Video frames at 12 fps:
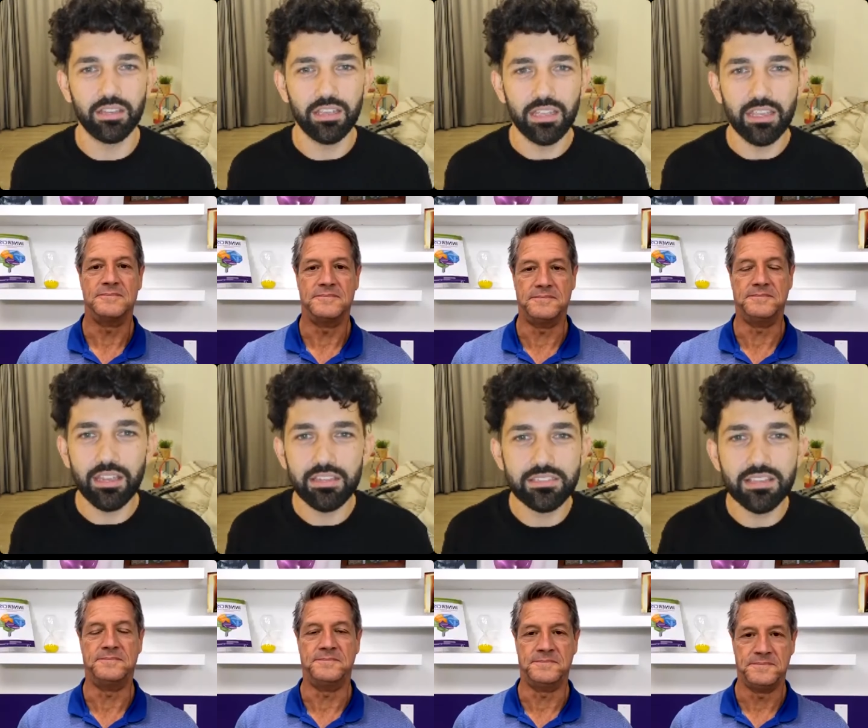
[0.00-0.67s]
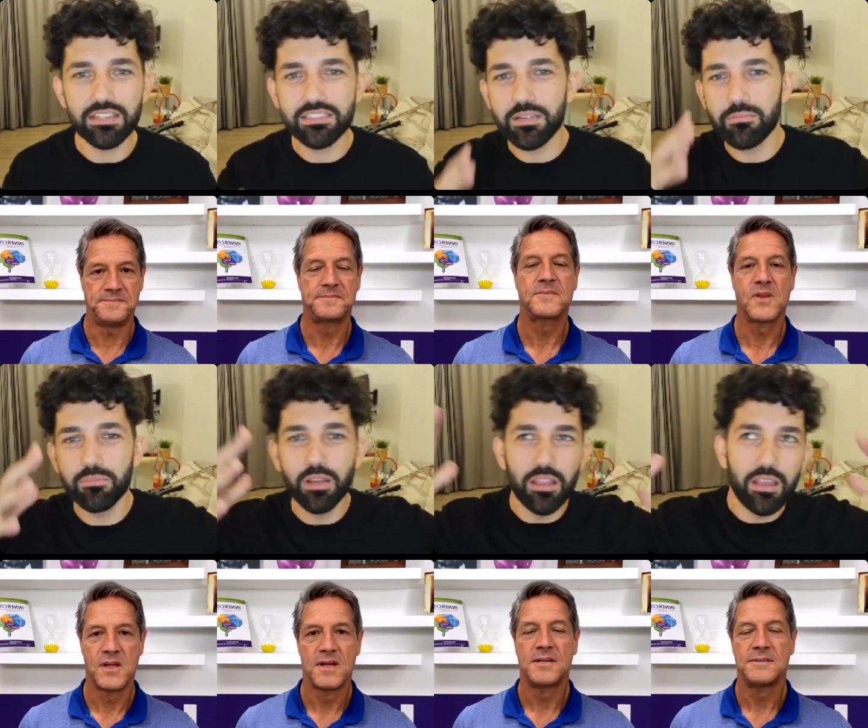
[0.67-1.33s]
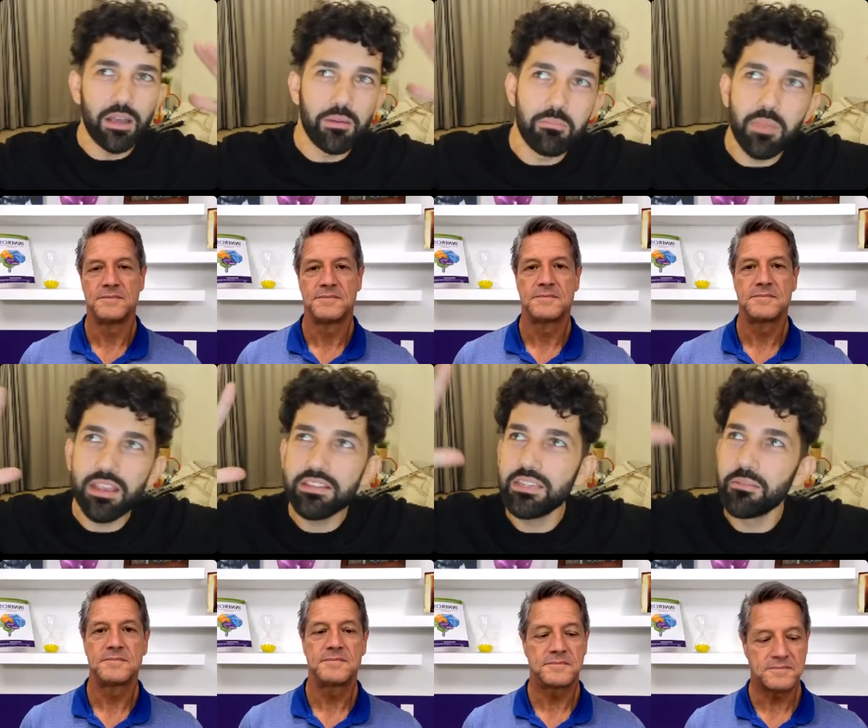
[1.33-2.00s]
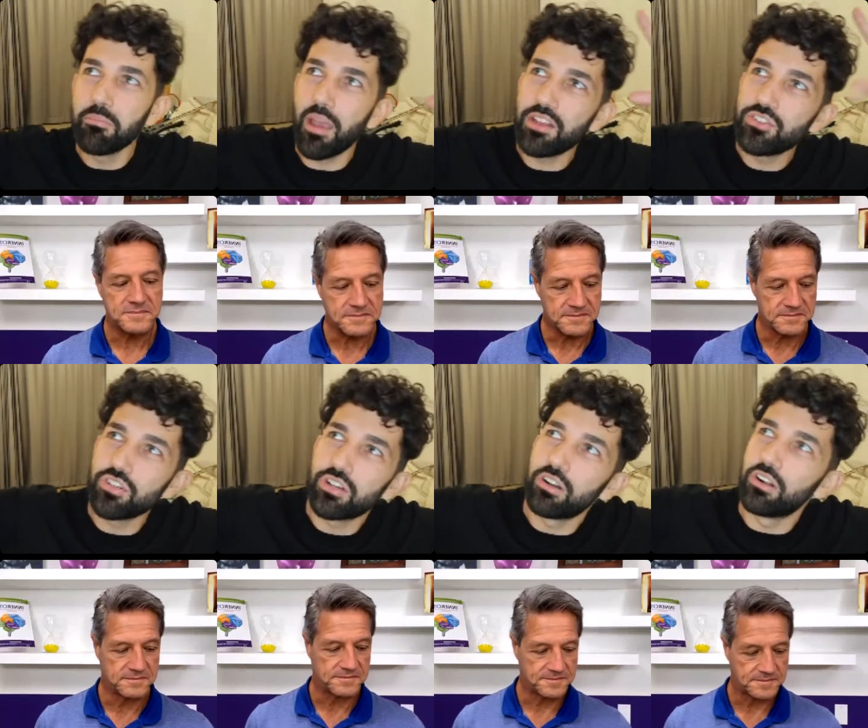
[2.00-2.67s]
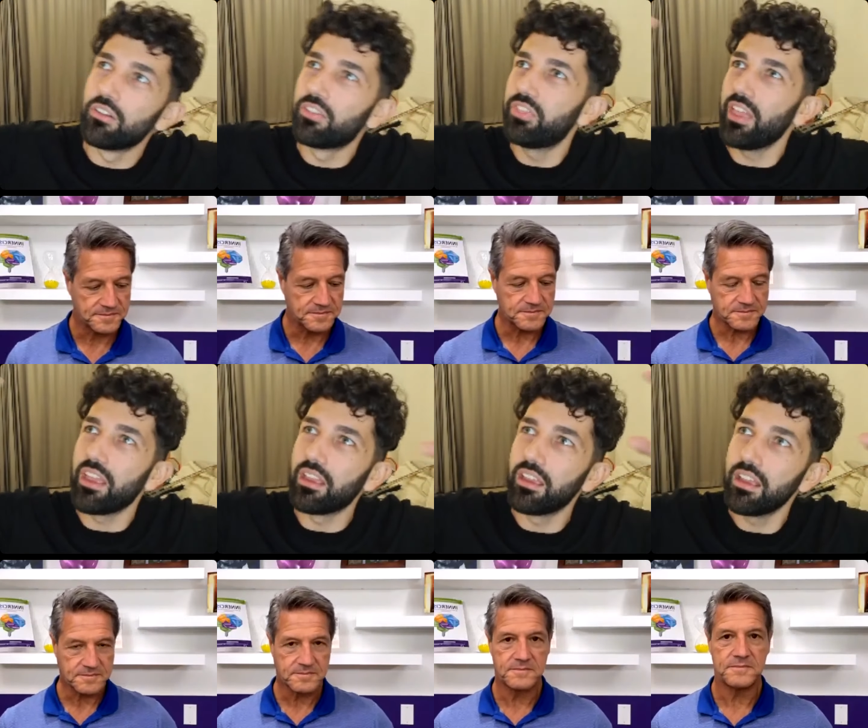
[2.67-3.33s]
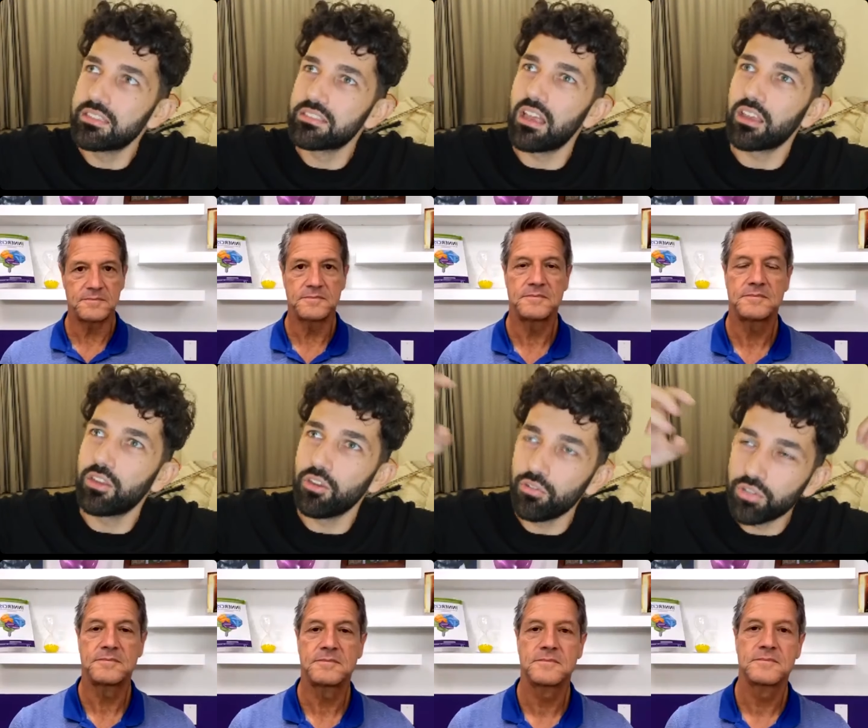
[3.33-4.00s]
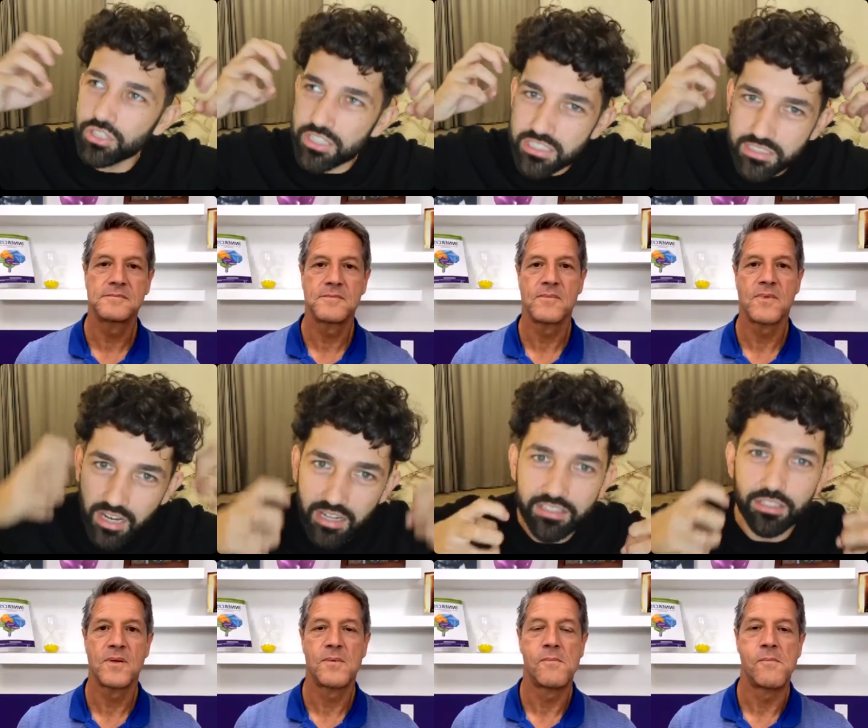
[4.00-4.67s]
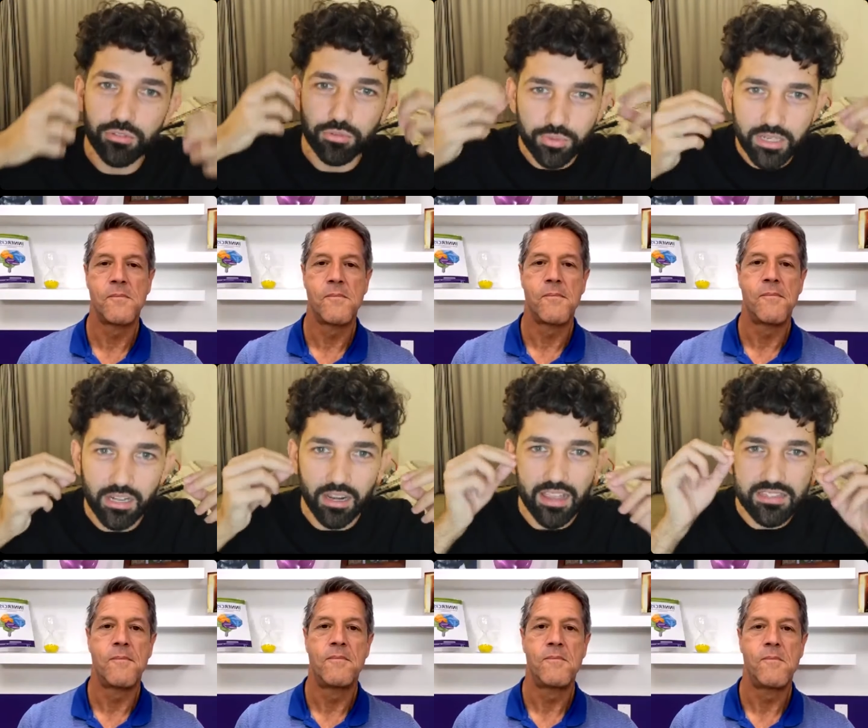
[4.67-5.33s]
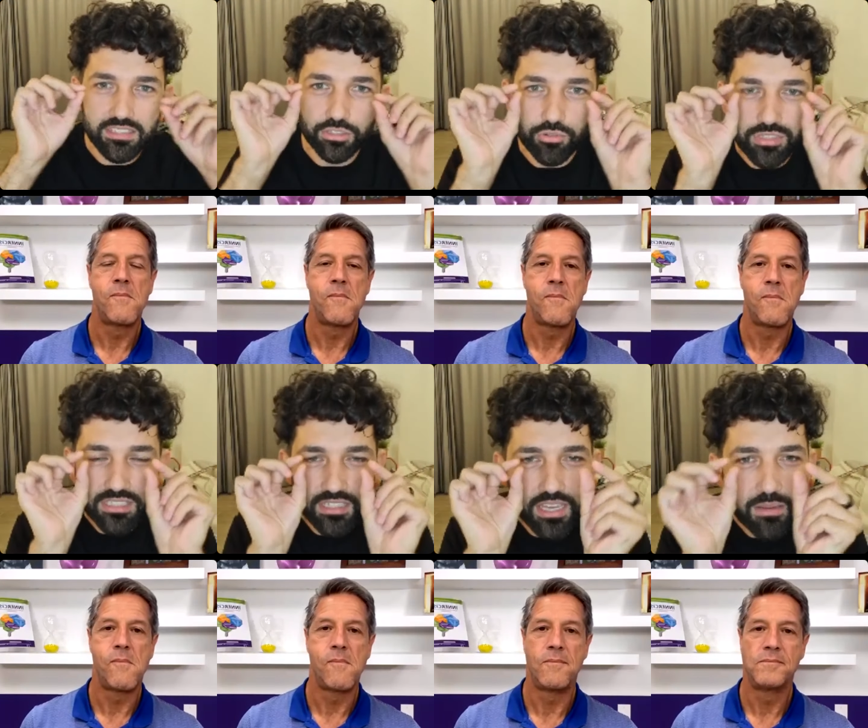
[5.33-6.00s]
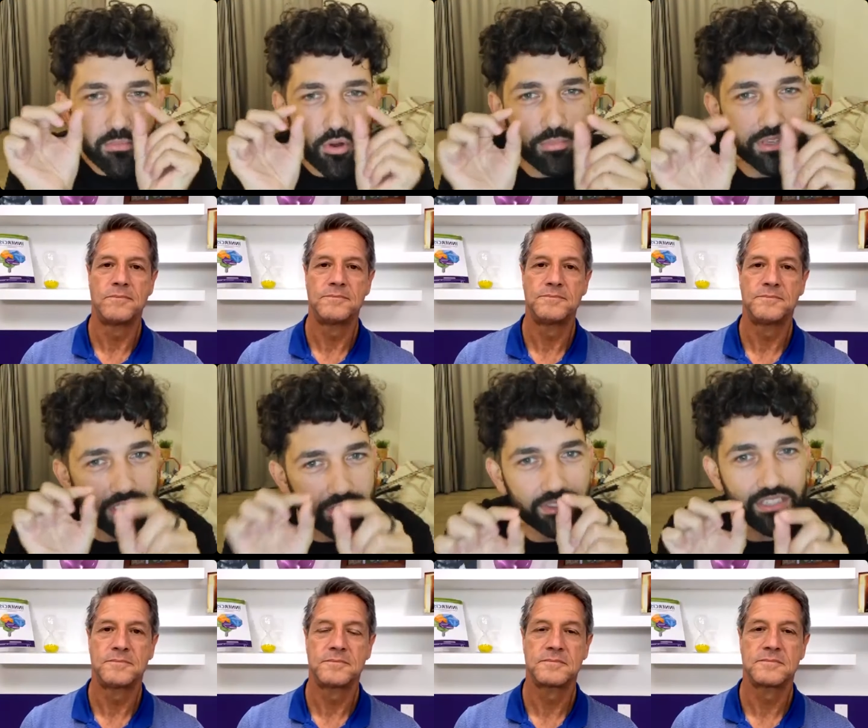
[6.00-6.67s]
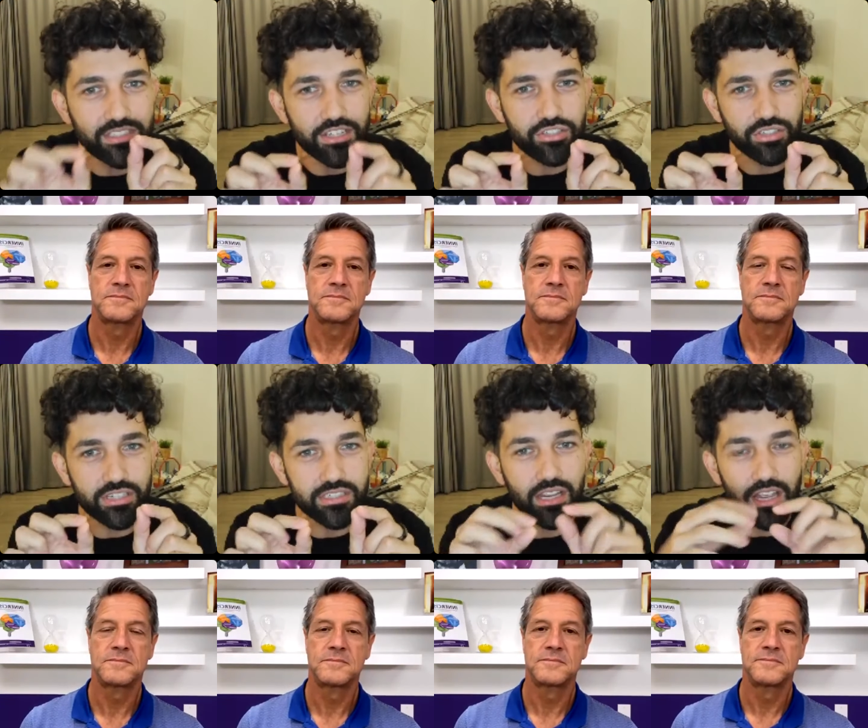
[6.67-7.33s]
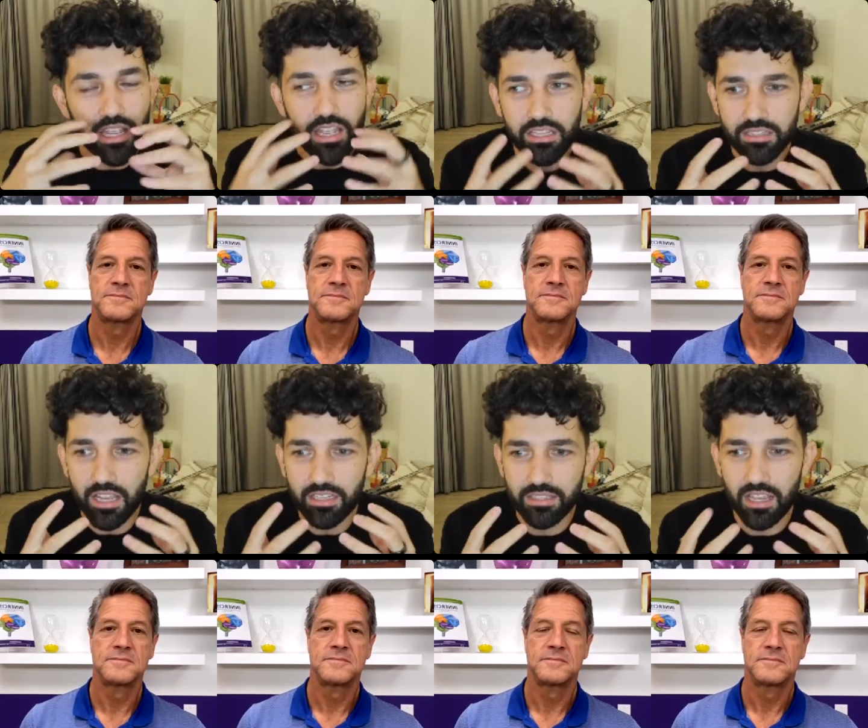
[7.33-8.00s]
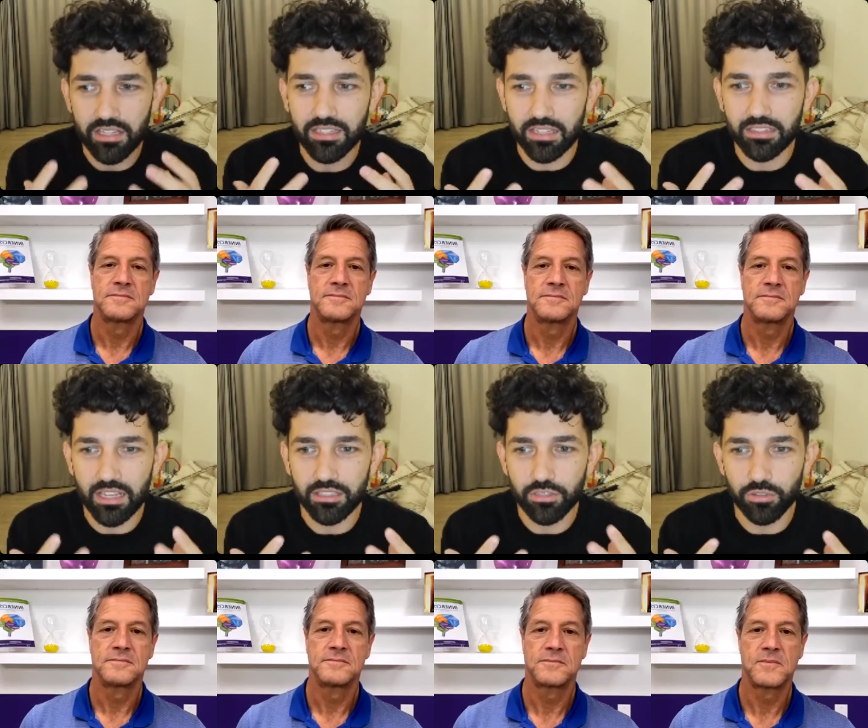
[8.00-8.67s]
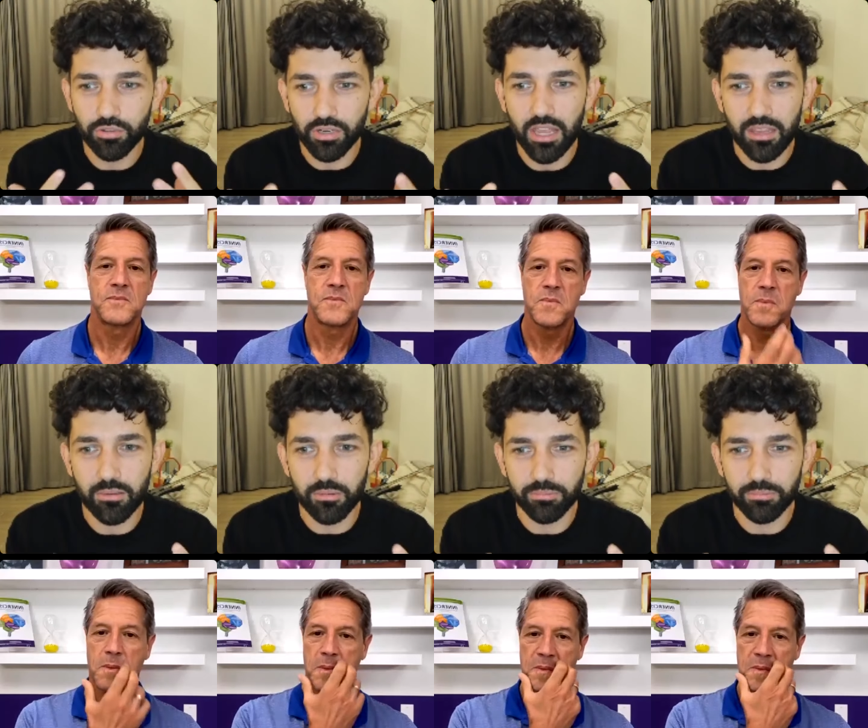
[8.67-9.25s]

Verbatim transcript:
Speaker 1: It's not some amazing magical thing. It's like you're just starting to realize in those key moments of decisions that, that, that, that you're like